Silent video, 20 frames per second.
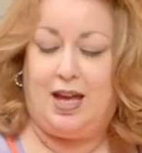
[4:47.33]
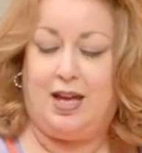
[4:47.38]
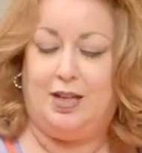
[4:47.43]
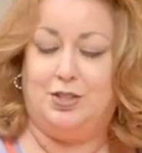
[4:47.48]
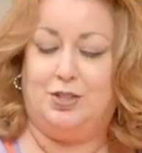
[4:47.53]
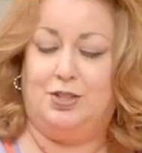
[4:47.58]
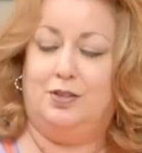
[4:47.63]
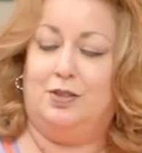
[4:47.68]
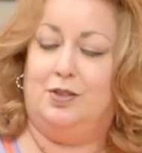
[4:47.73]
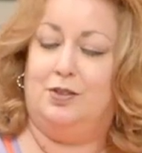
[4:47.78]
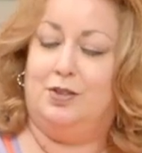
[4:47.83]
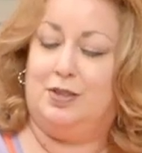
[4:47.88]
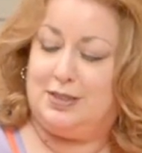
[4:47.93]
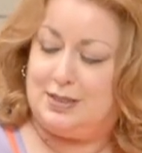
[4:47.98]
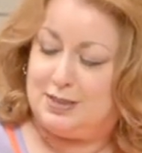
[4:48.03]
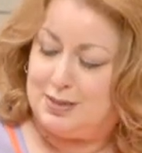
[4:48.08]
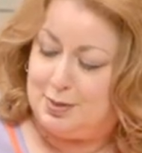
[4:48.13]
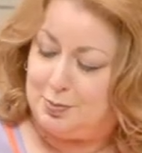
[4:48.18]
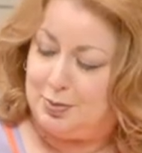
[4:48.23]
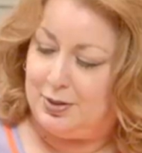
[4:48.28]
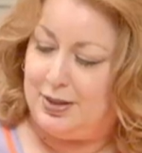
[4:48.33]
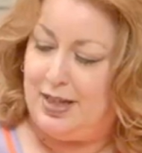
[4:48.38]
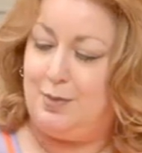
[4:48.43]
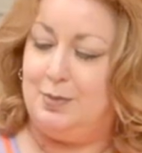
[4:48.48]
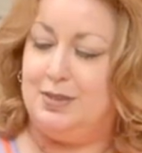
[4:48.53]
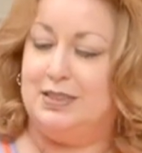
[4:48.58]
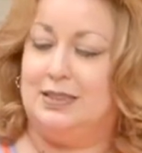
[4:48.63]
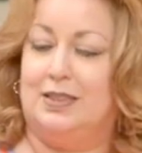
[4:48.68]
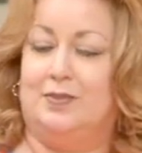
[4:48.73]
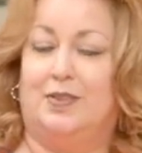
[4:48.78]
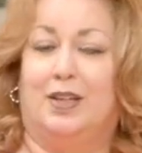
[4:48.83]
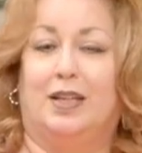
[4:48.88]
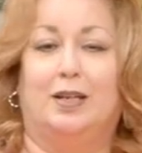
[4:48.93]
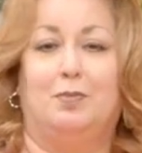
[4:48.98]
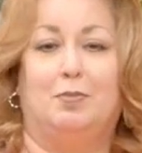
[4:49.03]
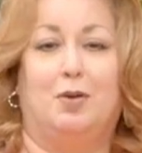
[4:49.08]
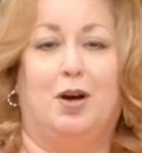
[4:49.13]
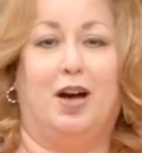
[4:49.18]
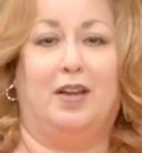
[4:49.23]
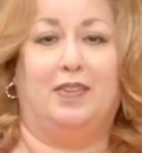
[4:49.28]
As you notice, the plant was living in
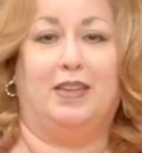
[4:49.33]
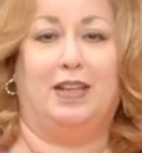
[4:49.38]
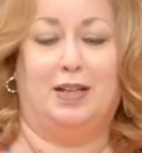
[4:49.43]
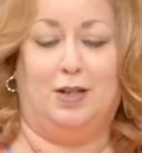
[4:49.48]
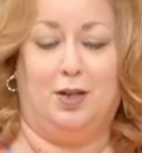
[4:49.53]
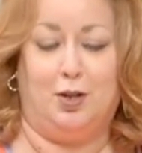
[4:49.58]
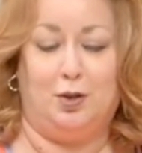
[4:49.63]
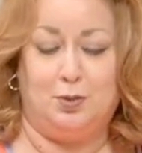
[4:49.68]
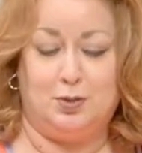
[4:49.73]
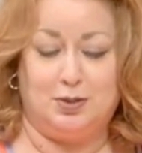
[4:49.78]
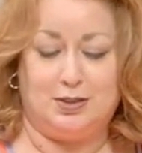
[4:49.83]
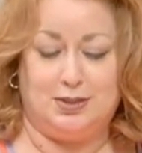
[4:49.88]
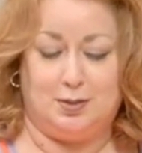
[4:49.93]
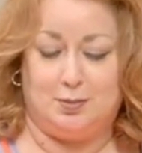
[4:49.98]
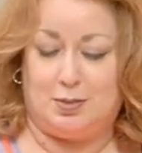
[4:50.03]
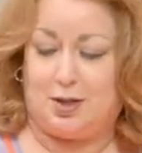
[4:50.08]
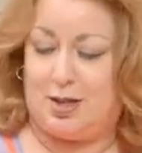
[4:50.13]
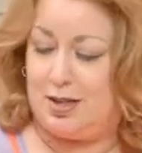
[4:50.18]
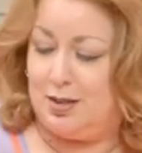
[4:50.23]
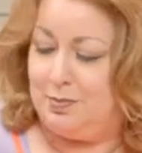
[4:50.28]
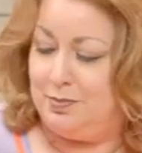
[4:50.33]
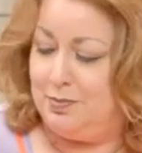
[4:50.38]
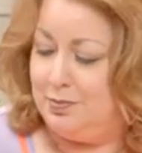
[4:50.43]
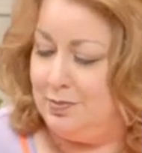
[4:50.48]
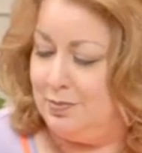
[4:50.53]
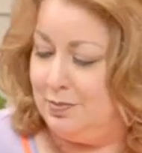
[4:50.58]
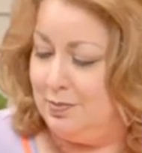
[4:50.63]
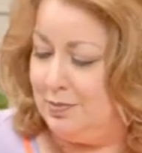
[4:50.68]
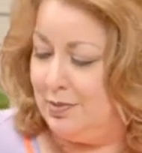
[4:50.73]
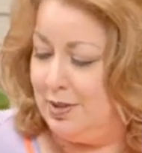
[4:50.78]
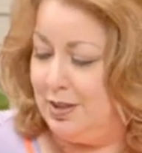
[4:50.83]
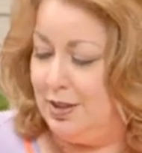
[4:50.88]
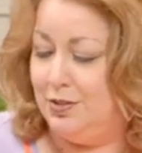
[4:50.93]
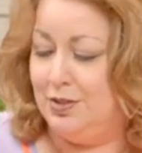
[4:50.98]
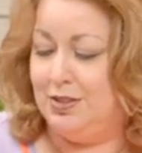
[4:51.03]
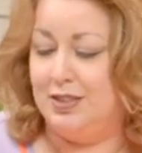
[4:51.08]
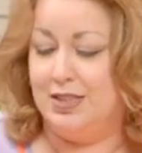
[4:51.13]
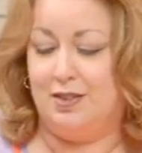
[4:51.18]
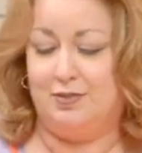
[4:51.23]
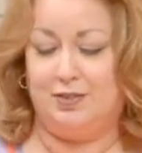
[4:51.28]
a pot that had holes in the bottom. You
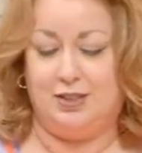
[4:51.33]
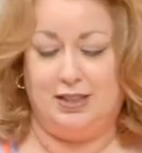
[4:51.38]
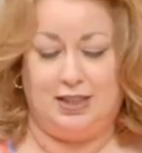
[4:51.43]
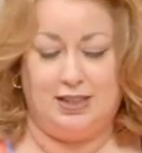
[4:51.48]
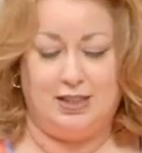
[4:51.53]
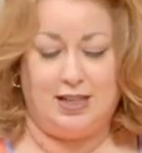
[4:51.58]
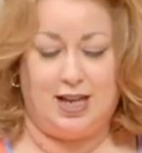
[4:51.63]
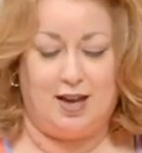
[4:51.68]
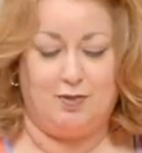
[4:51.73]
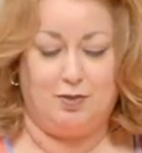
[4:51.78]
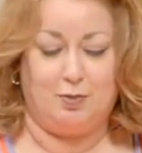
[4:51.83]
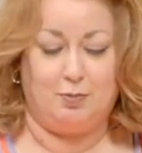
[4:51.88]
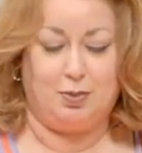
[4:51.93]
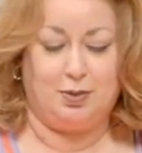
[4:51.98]
definitely need to have a